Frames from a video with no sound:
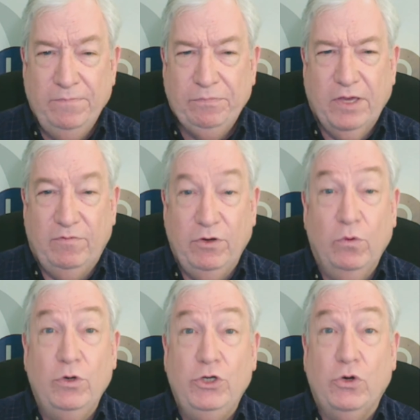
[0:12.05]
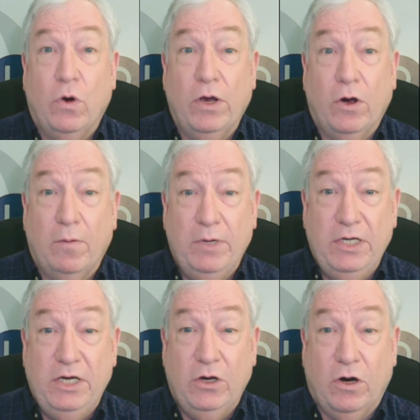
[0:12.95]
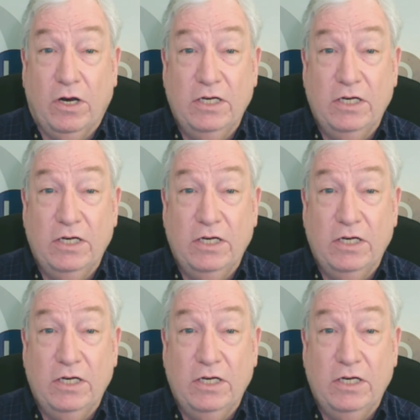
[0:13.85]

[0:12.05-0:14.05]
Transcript: If you enjoy R B D R,